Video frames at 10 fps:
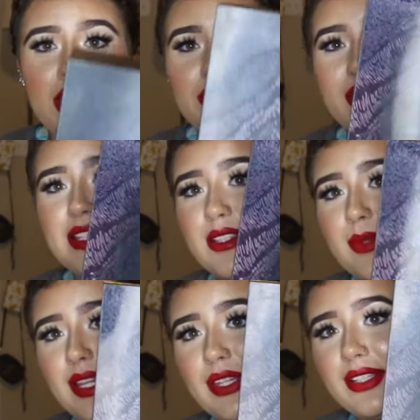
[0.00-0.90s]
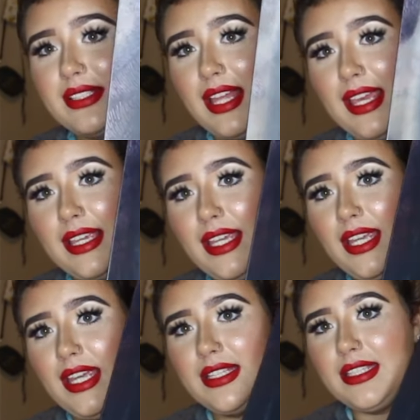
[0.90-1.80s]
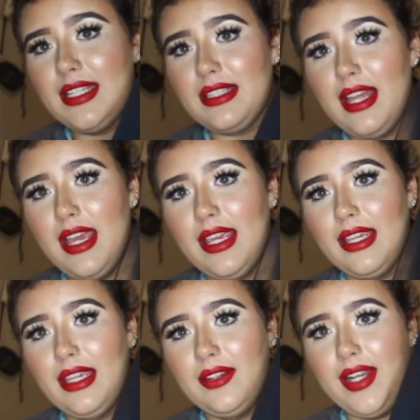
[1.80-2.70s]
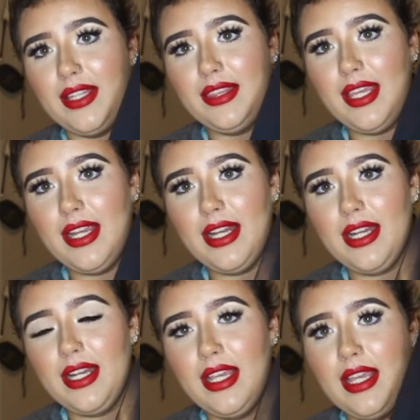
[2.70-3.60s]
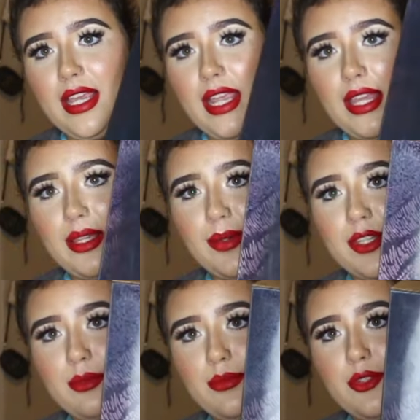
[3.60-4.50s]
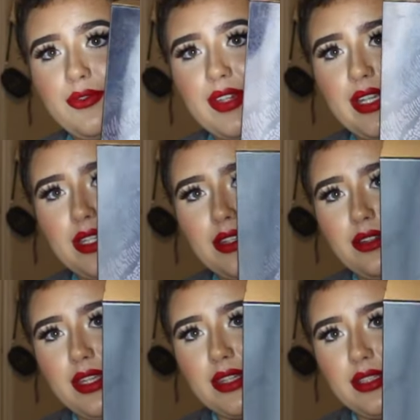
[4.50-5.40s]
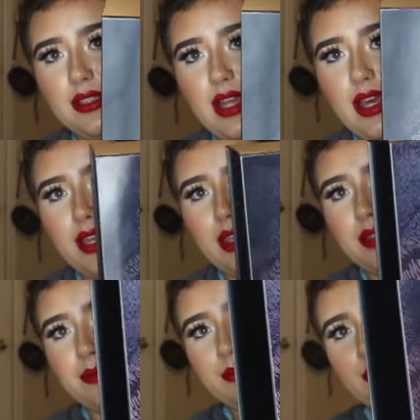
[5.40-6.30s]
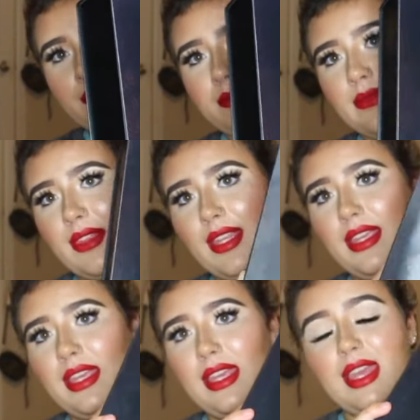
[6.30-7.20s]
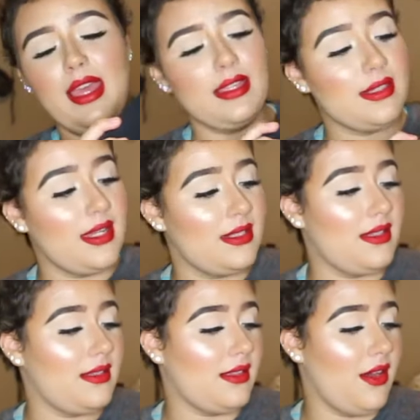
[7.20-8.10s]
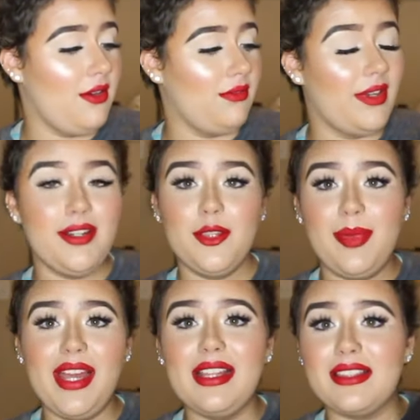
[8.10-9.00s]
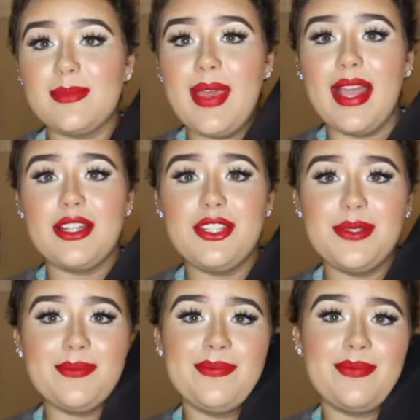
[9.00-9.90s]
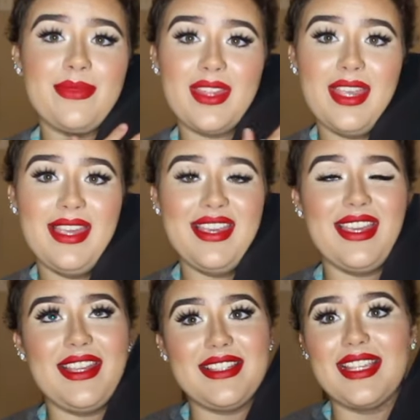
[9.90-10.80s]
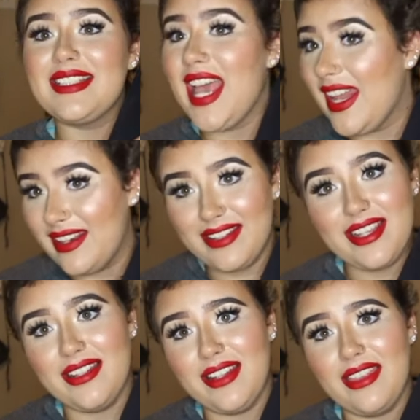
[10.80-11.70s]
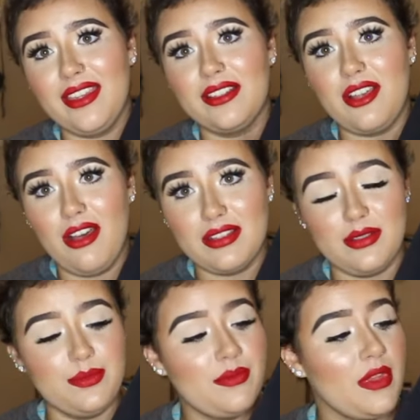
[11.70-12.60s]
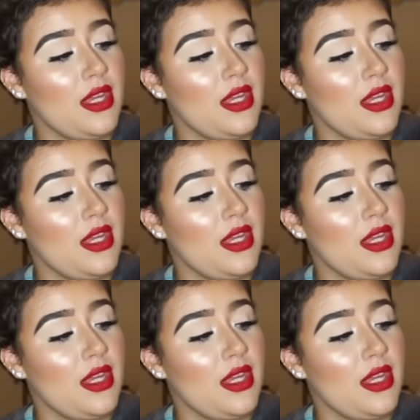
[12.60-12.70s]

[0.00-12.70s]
So this is what it looks like. It says Lion King right there, and then when you move it, you get the lion. Yes, so right off the bat, this packaging is like 10 out of 10. I think it's awesome.